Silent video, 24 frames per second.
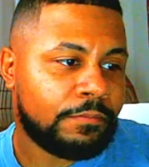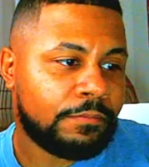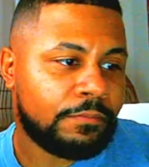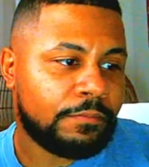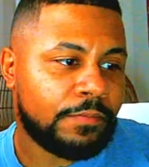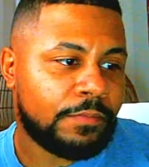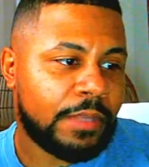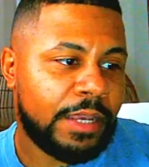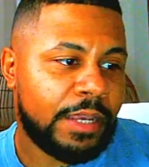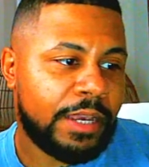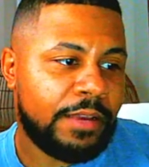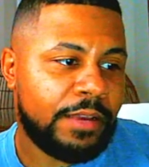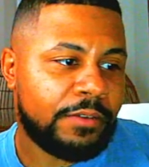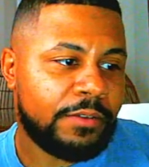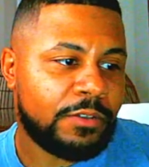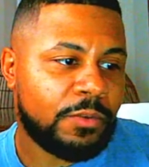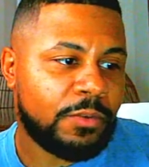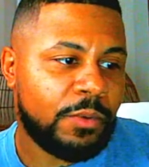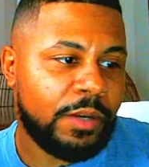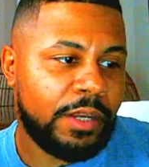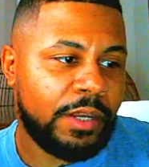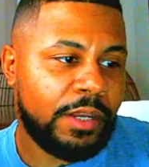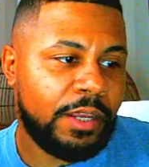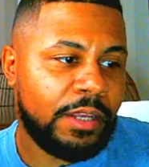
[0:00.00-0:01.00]
Yeah,
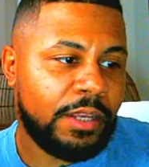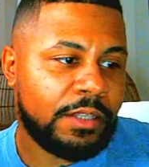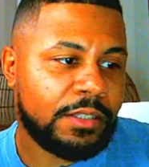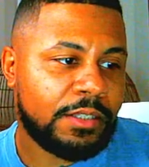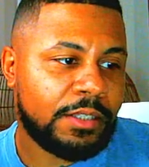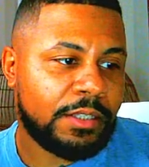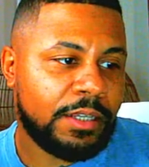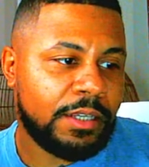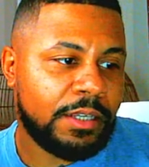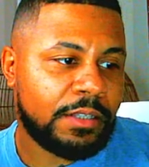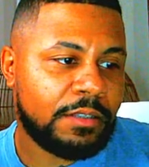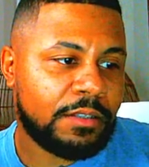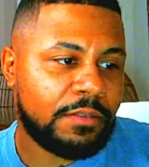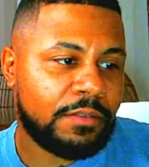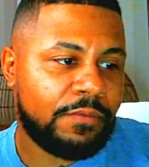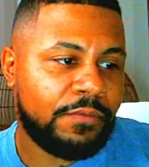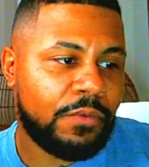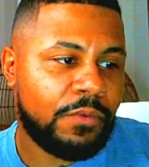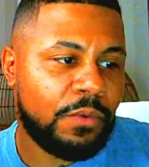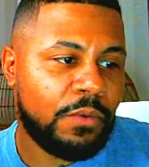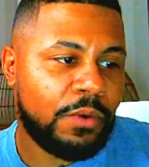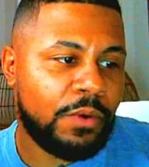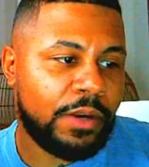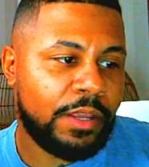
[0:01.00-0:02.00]

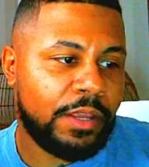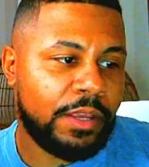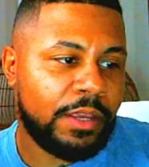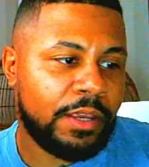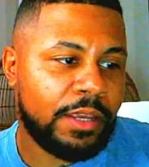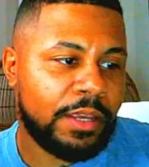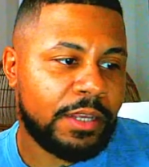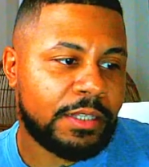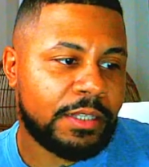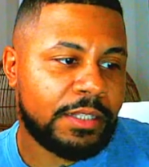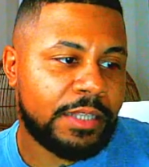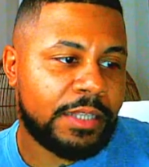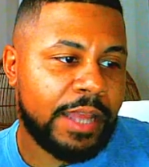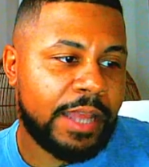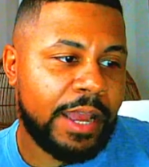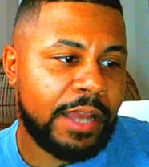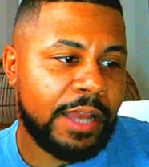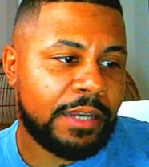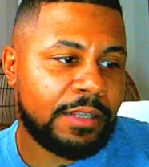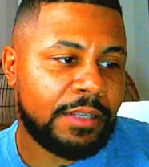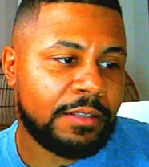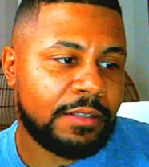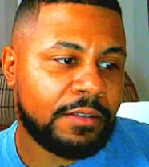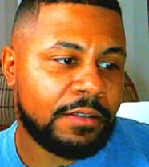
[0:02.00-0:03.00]
26-40 against
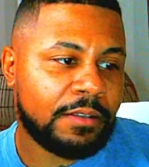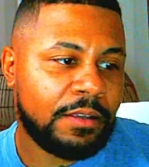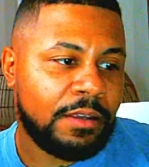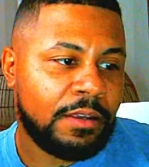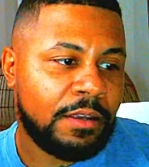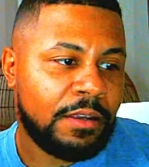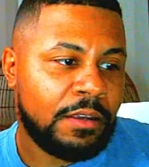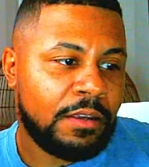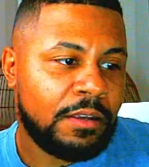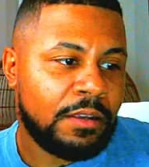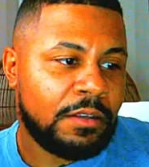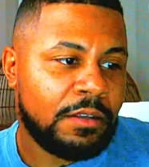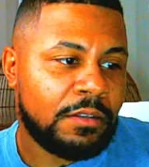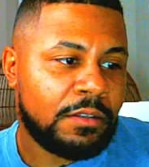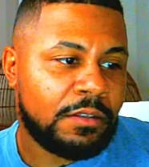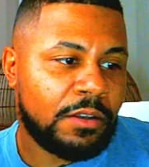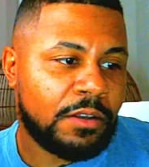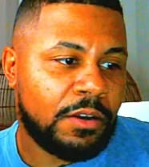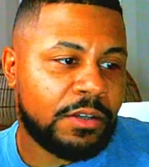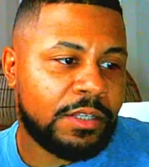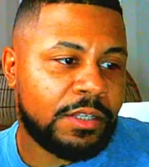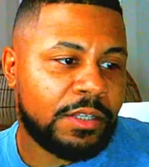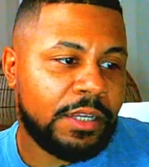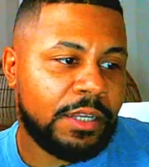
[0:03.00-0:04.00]
Dallas,
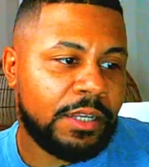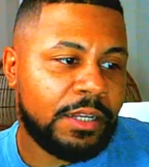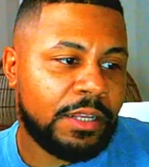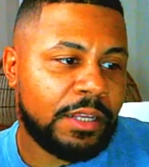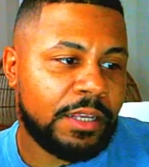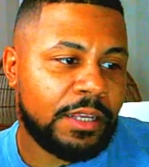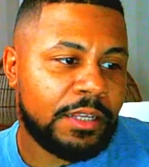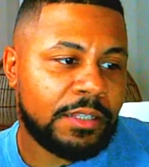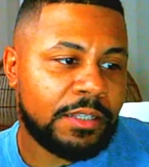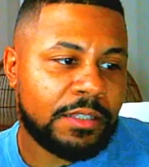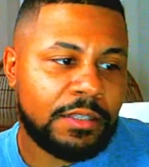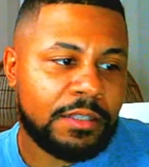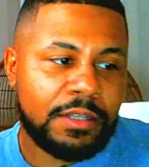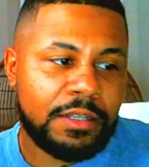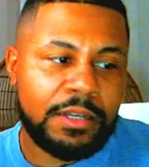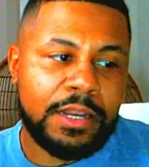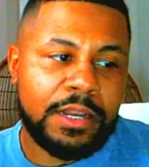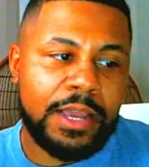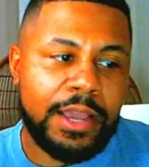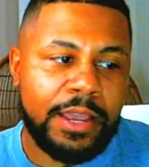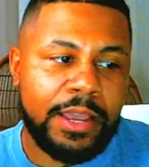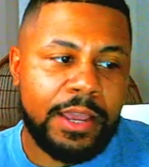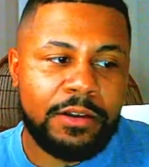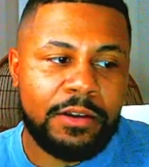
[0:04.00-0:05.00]
13 against the
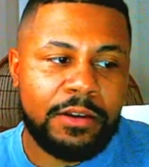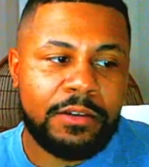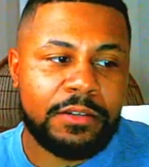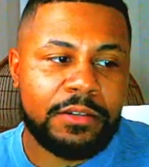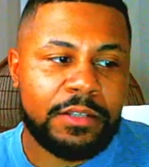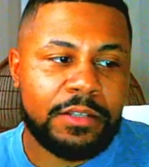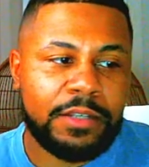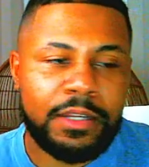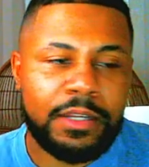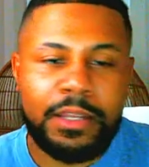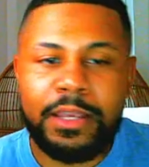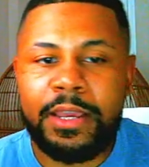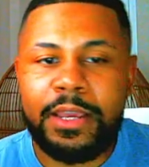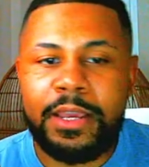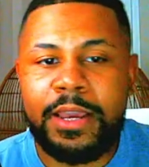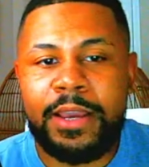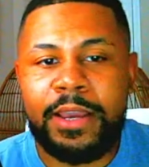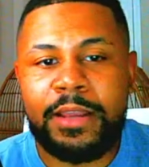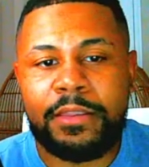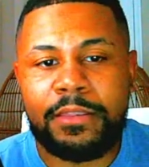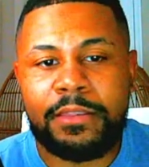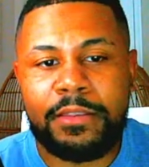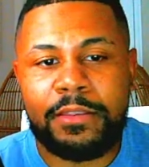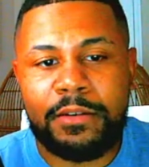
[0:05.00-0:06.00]
Niners, and then he had
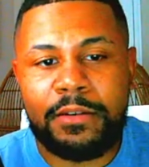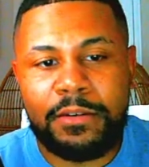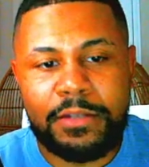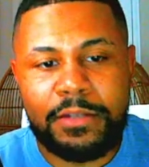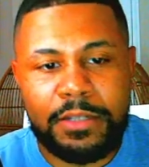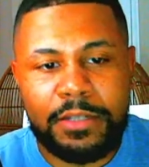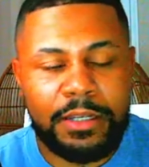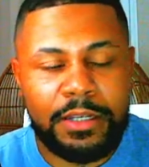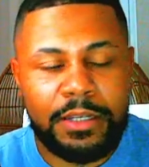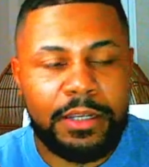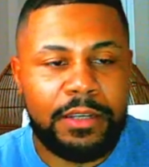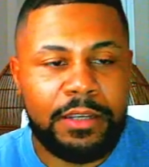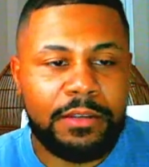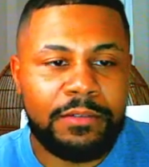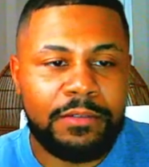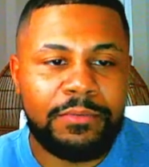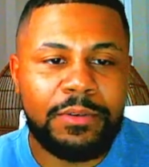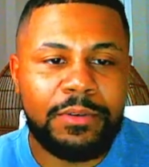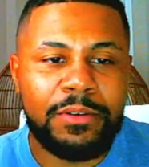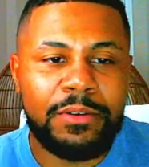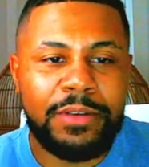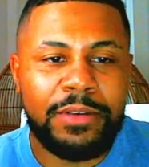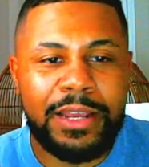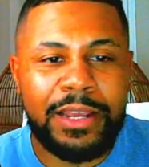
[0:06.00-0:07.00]
13.
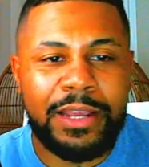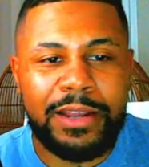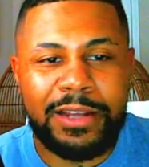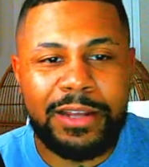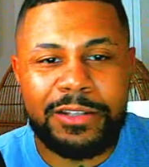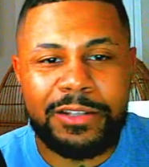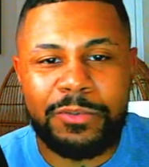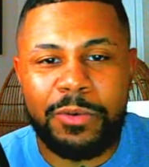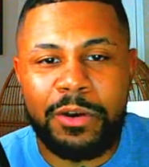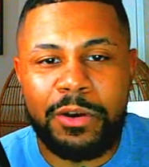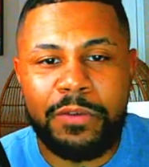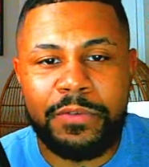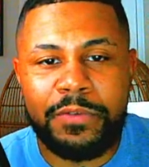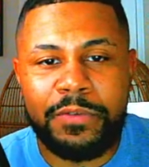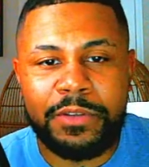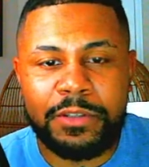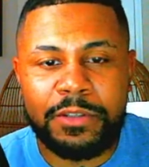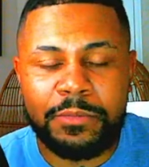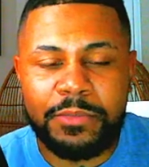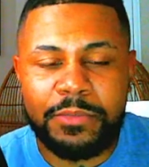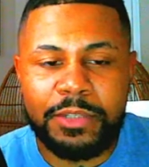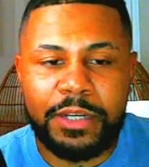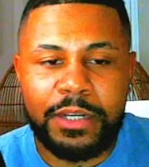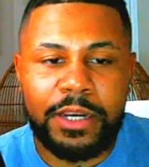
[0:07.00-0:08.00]
Well, he had like 12 and some
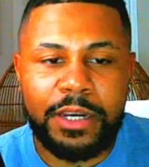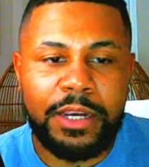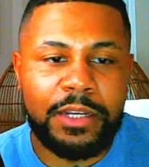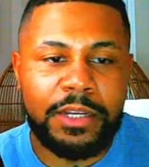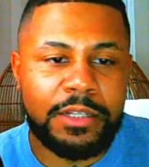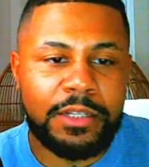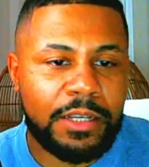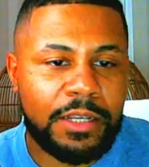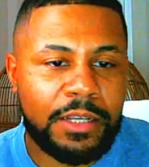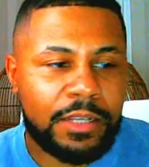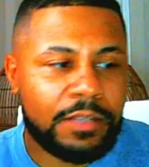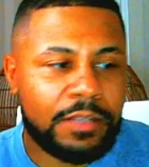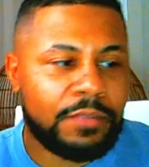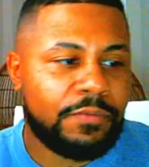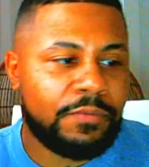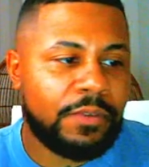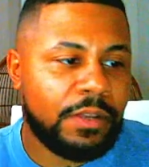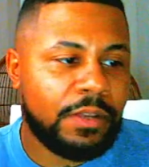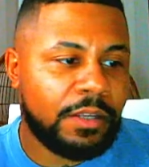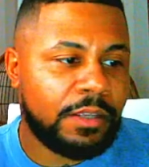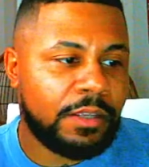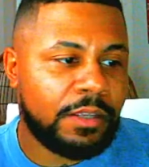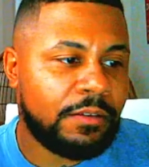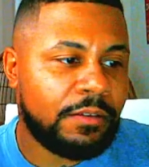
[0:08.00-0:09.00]
change against
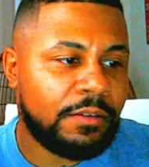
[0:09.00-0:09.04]
Philly.